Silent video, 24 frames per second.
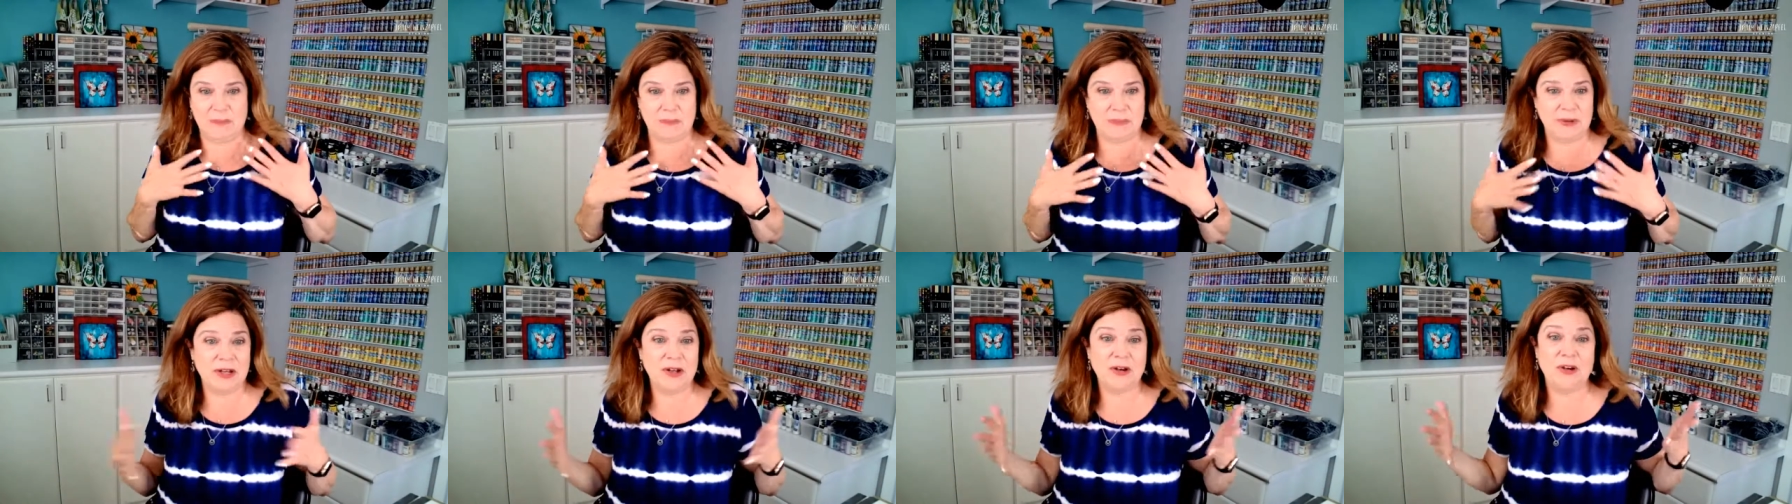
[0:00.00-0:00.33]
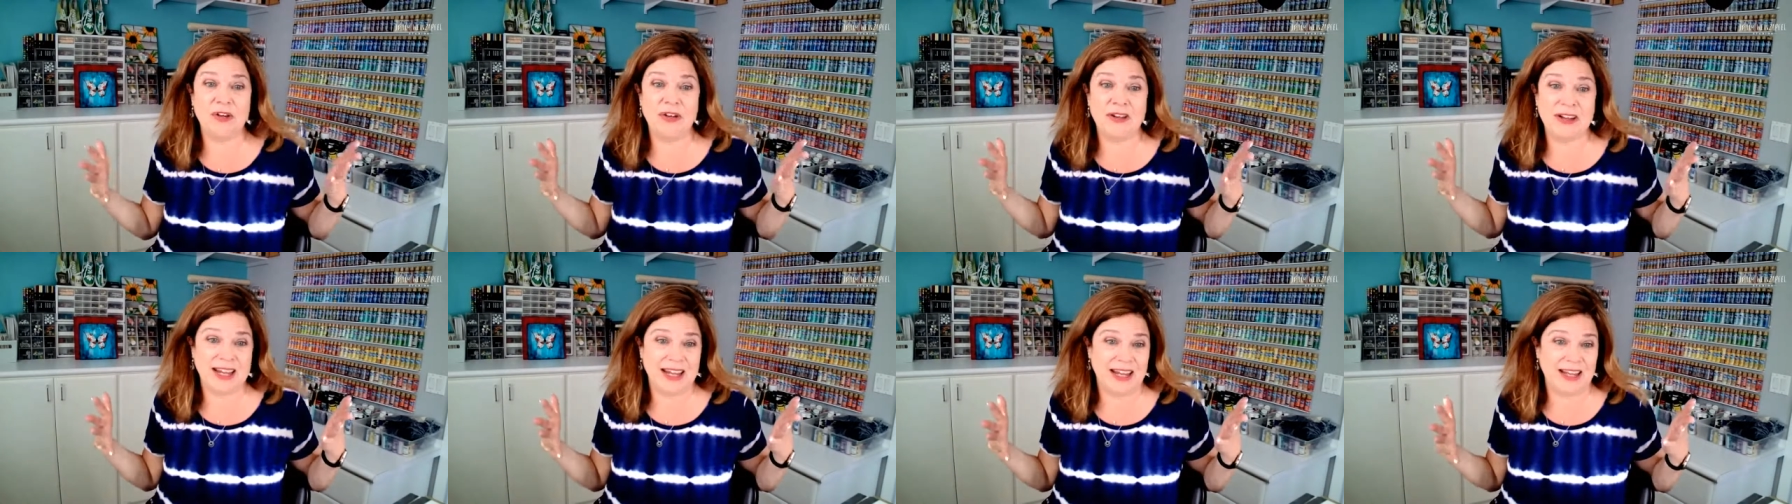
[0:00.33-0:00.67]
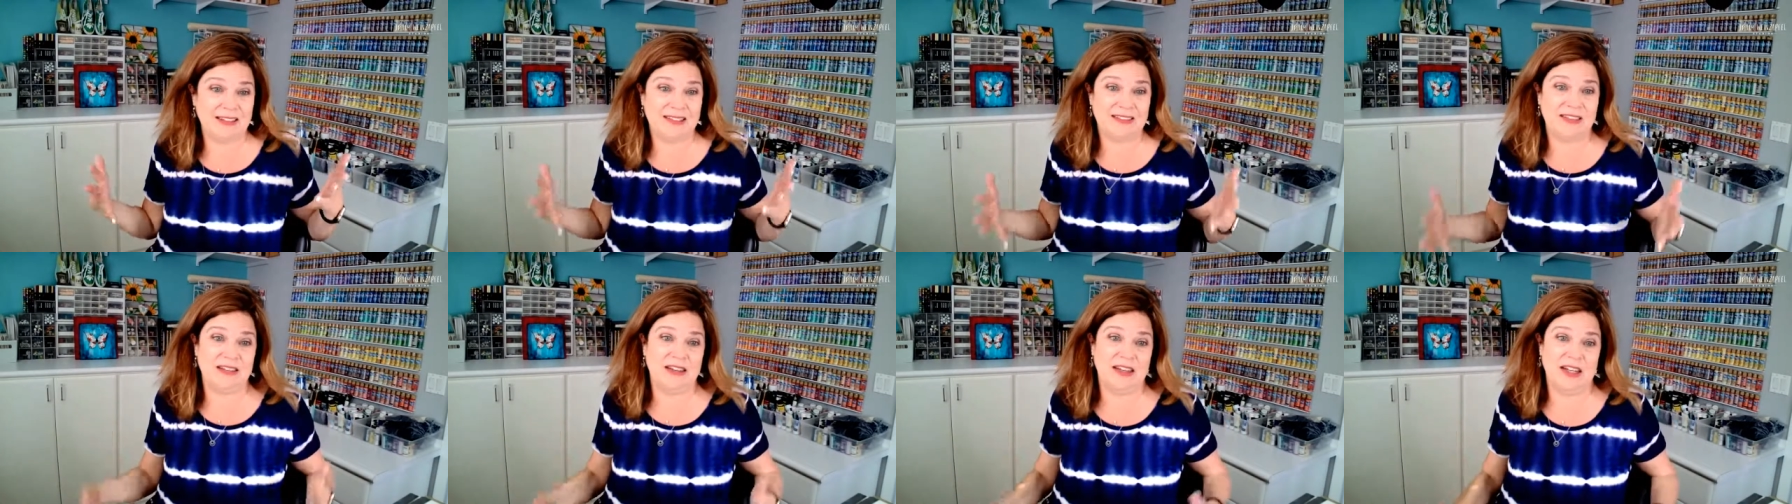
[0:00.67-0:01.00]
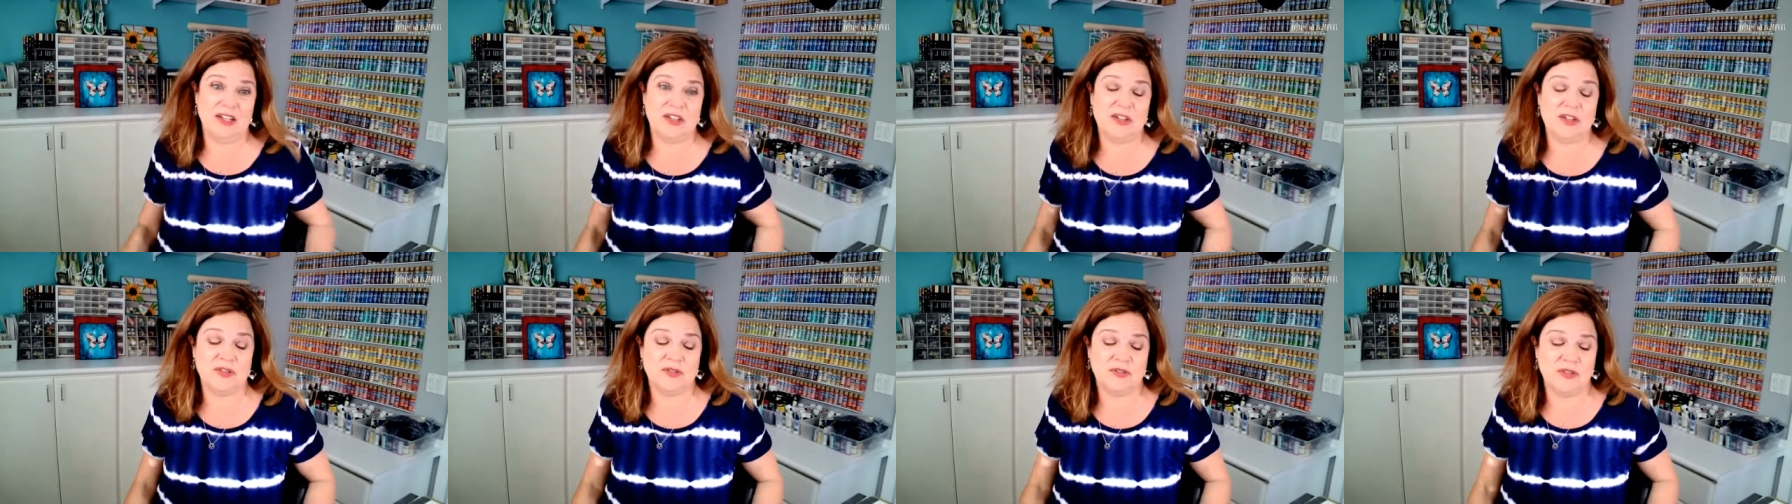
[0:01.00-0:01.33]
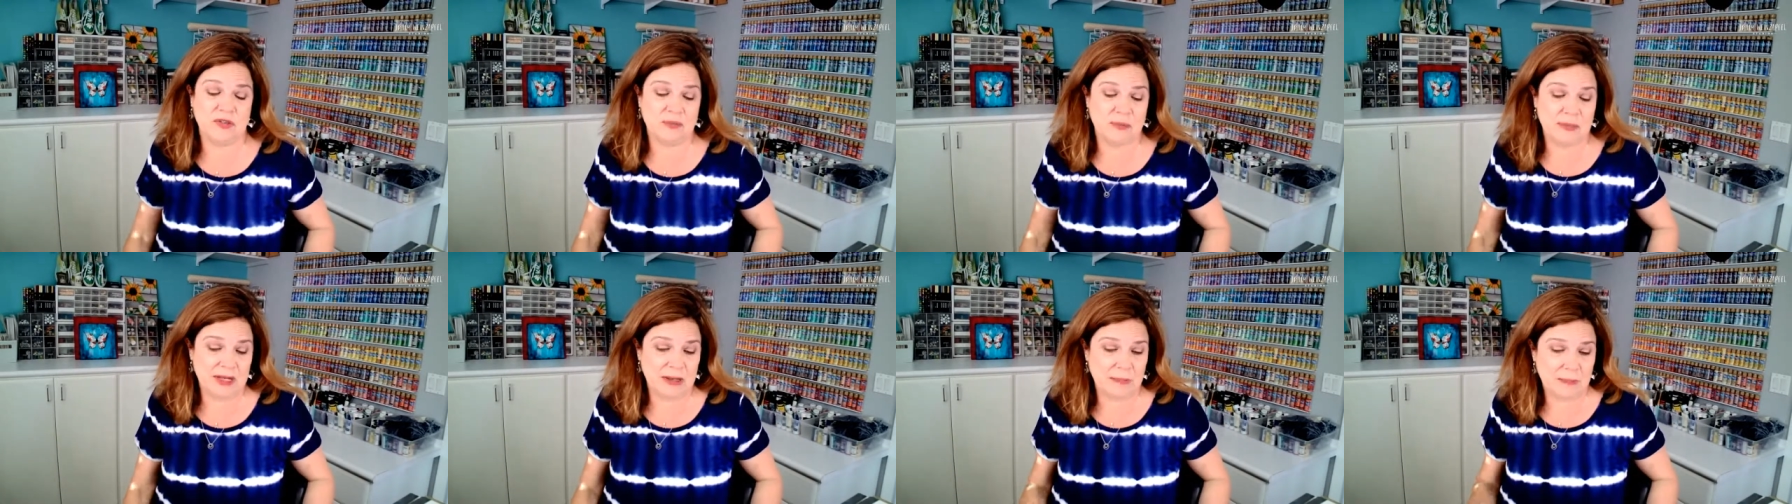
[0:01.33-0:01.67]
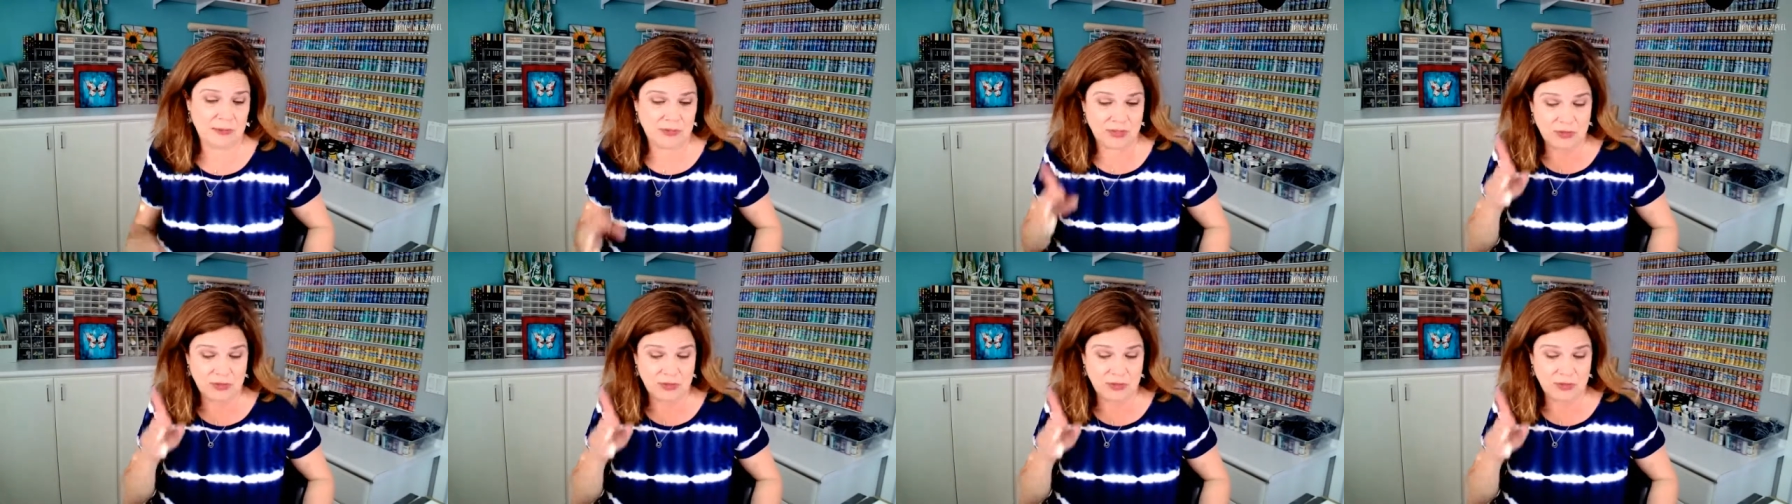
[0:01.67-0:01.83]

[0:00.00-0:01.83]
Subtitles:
a big old cancellation for me.